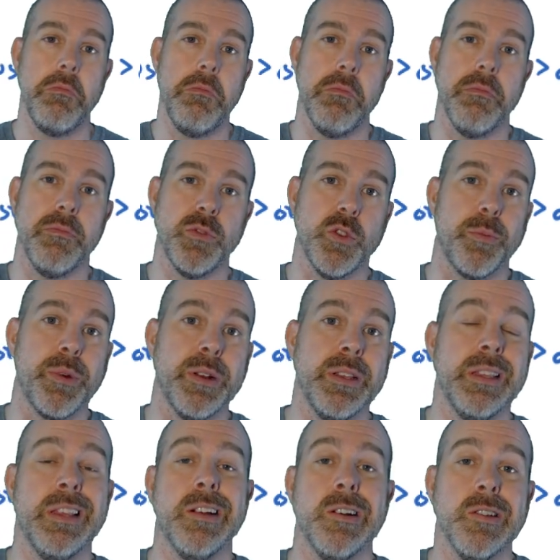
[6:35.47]
So
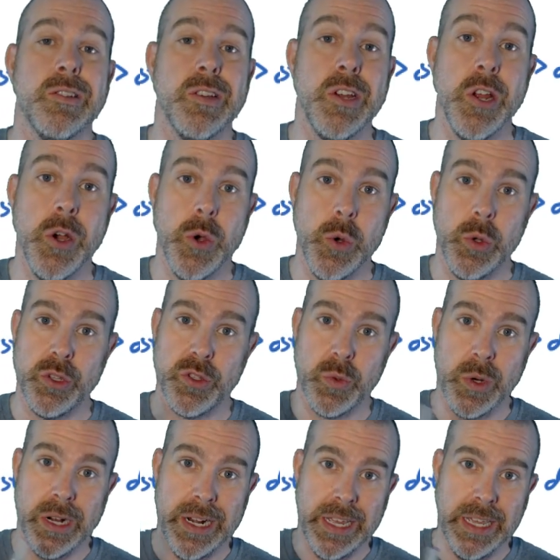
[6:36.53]
apparently there is no
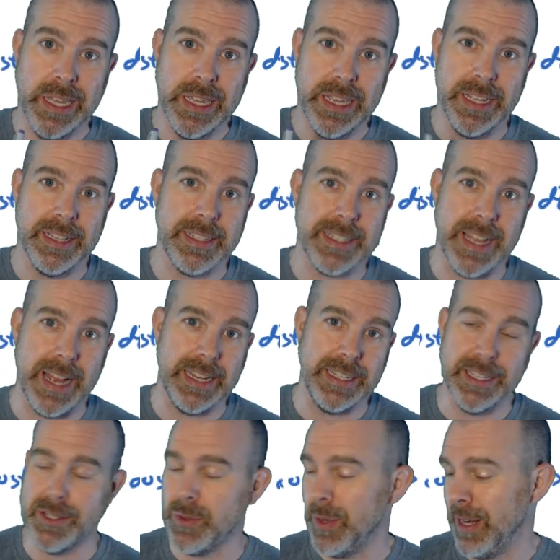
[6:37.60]
swirly
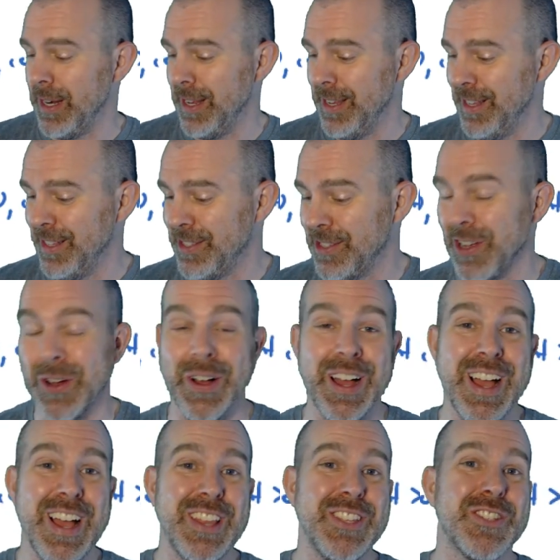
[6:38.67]
inside this one. So
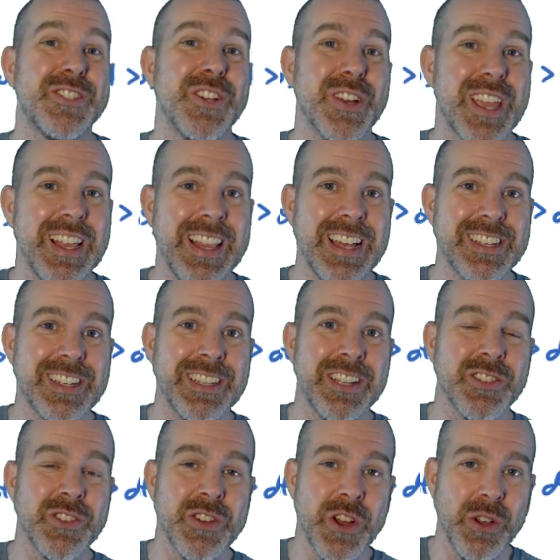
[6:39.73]
the circulation,
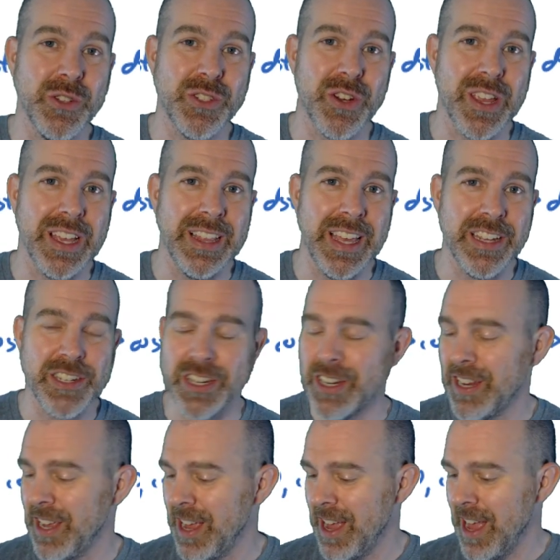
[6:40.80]
there's no
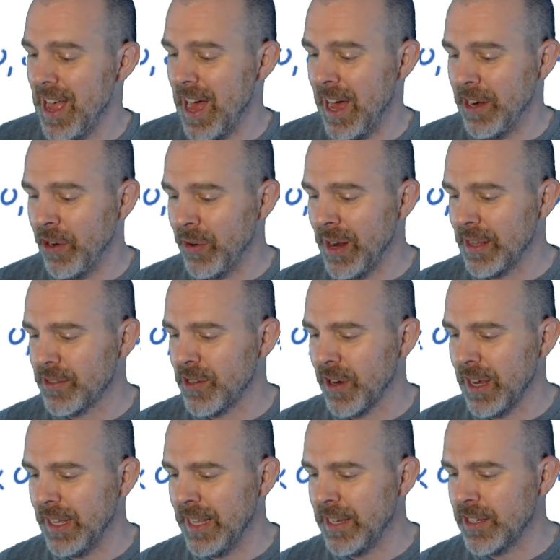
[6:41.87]
circulation, no net
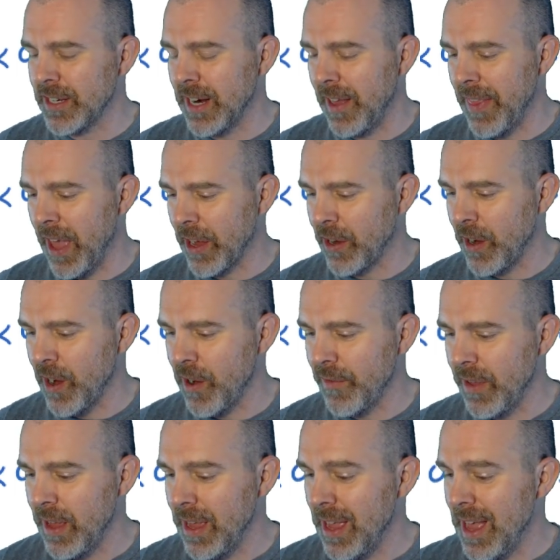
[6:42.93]
circulation on that
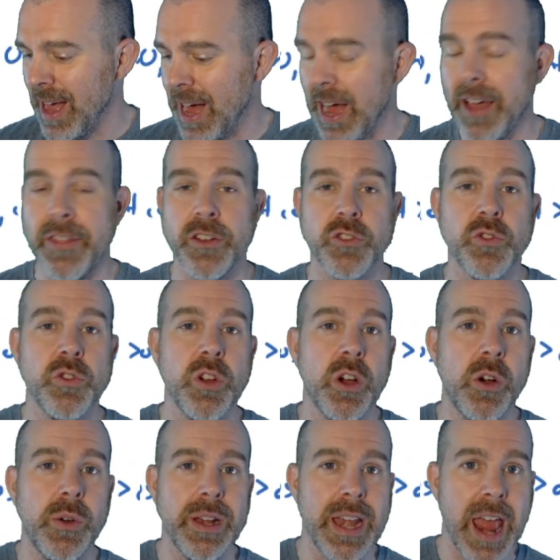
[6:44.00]
curve, and there's
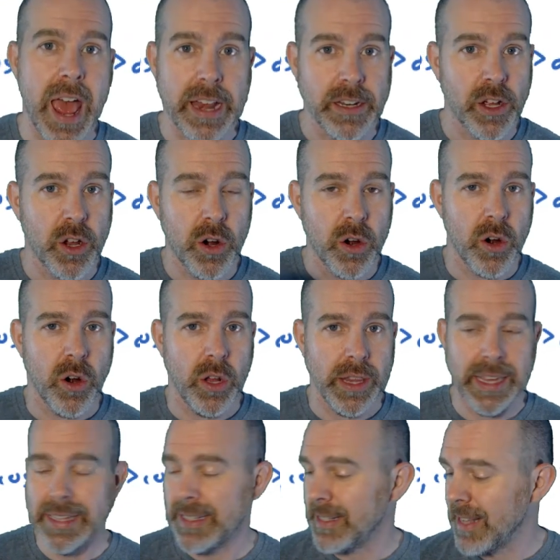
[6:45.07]
no net
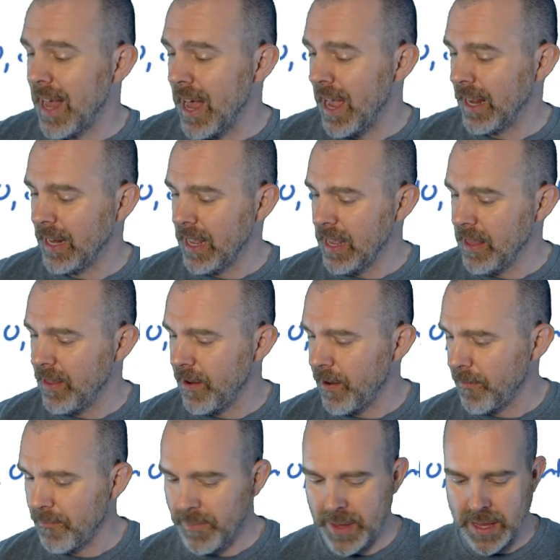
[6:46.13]
curl inside
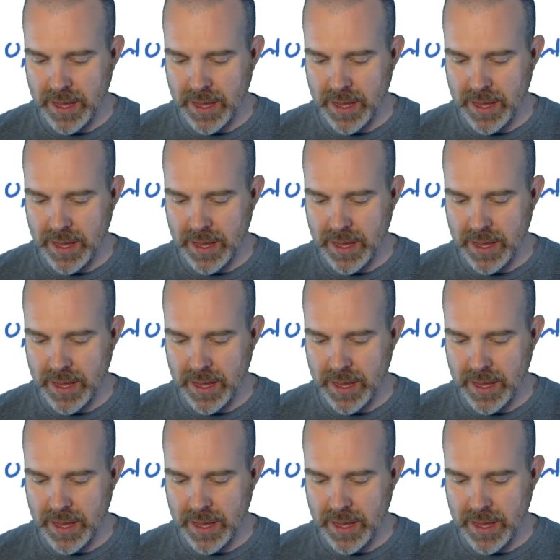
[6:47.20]
either.